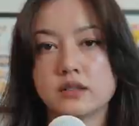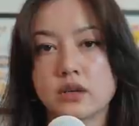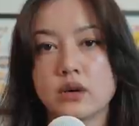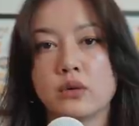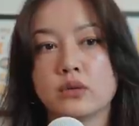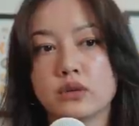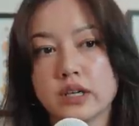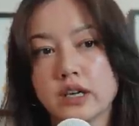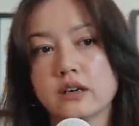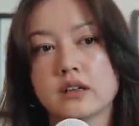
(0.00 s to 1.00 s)
So
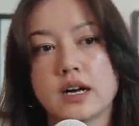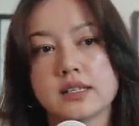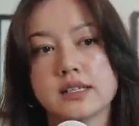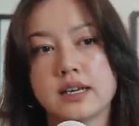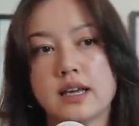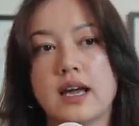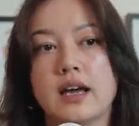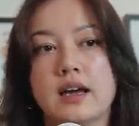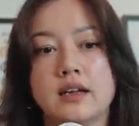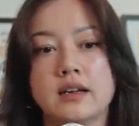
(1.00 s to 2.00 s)
look at your closet
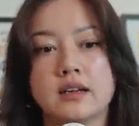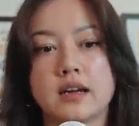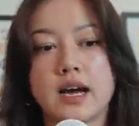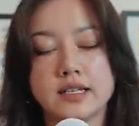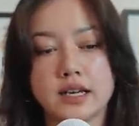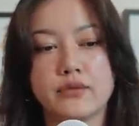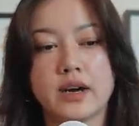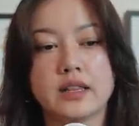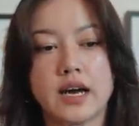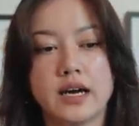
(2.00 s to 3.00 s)
and
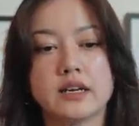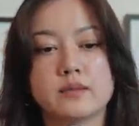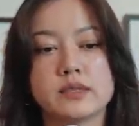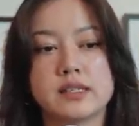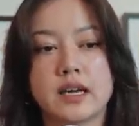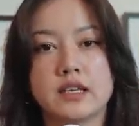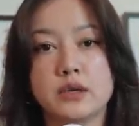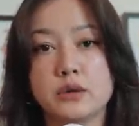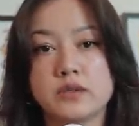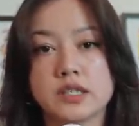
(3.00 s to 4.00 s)
identify the items that
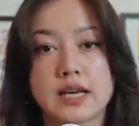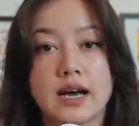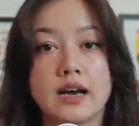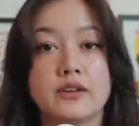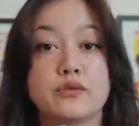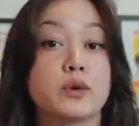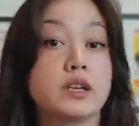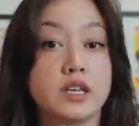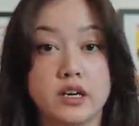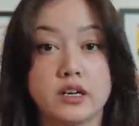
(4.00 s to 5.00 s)
you've just had for
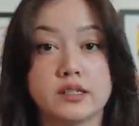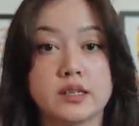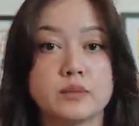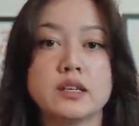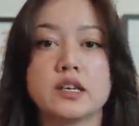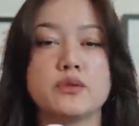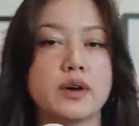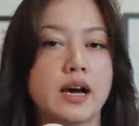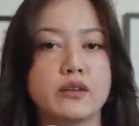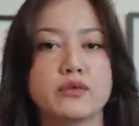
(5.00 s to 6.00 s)
years, something that you've
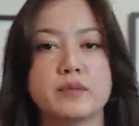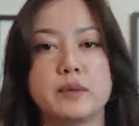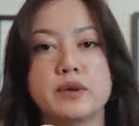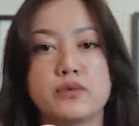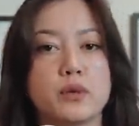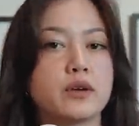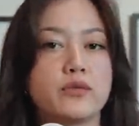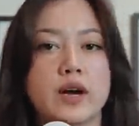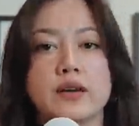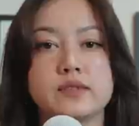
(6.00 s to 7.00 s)
had for maybe 4,
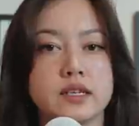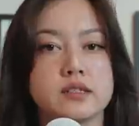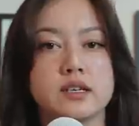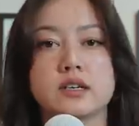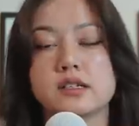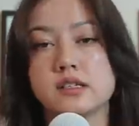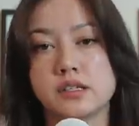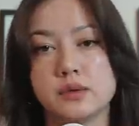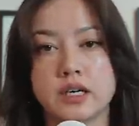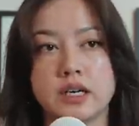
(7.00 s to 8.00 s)
5, 6 years since
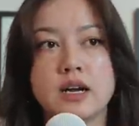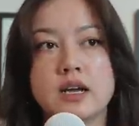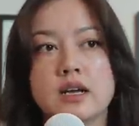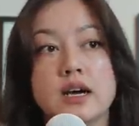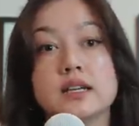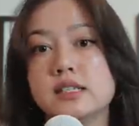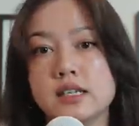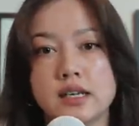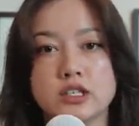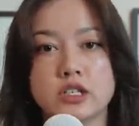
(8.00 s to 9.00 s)
you were a
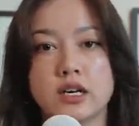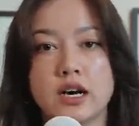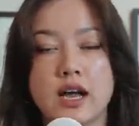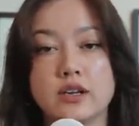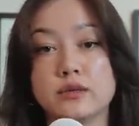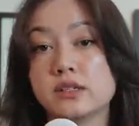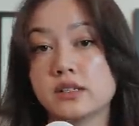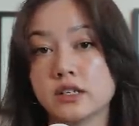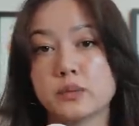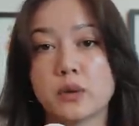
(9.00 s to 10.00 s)
teenager, and you
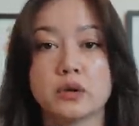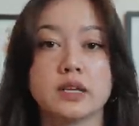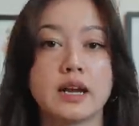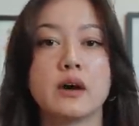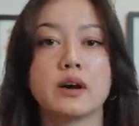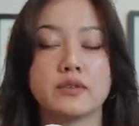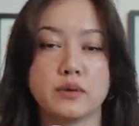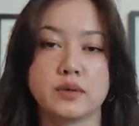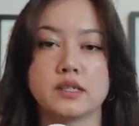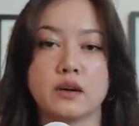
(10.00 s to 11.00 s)
still pull it out every
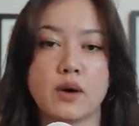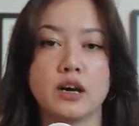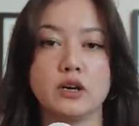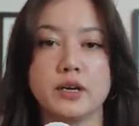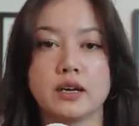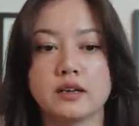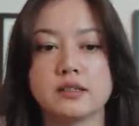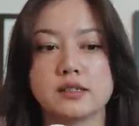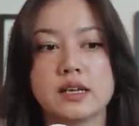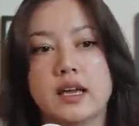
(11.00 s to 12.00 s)
once in a while
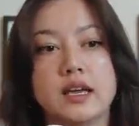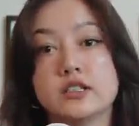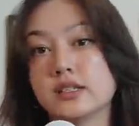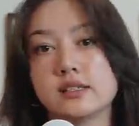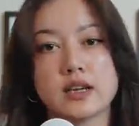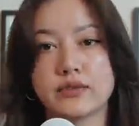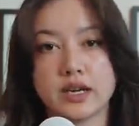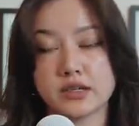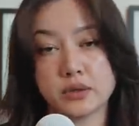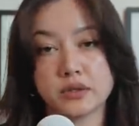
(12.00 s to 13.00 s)
because it just never
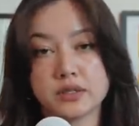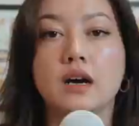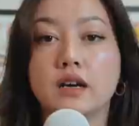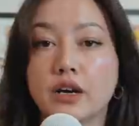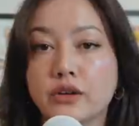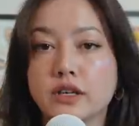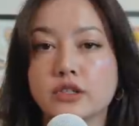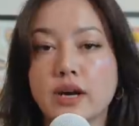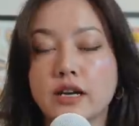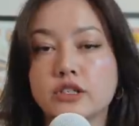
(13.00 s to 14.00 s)
gets old. Another good
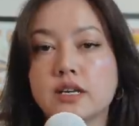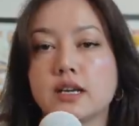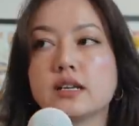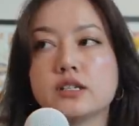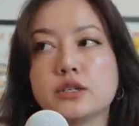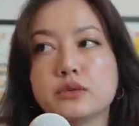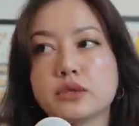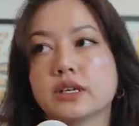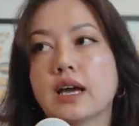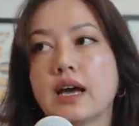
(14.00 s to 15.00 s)
strategy is to
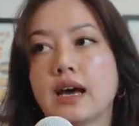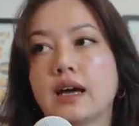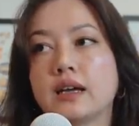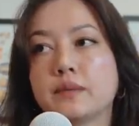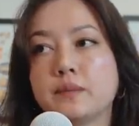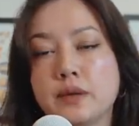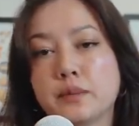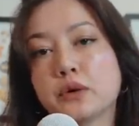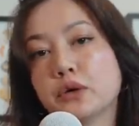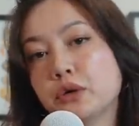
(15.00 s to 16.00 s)
look at
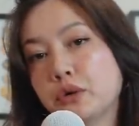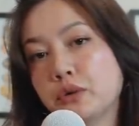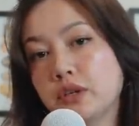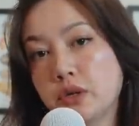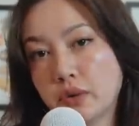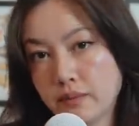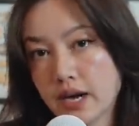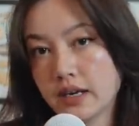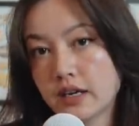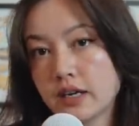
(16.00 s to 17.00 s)
people who you
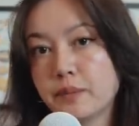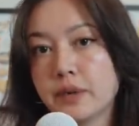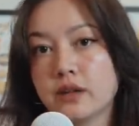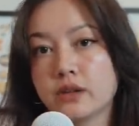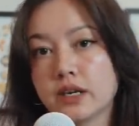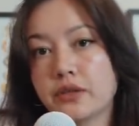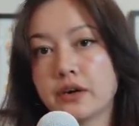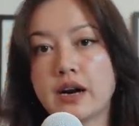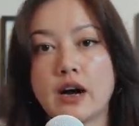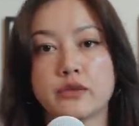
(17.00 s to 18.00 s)
admire, but look at
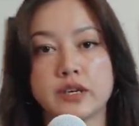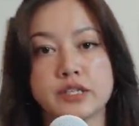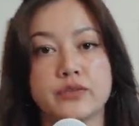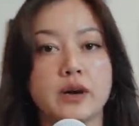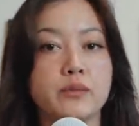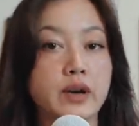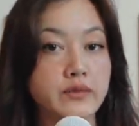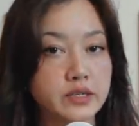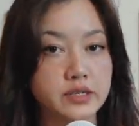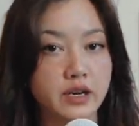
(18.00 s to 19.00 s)
their outfits from 5 years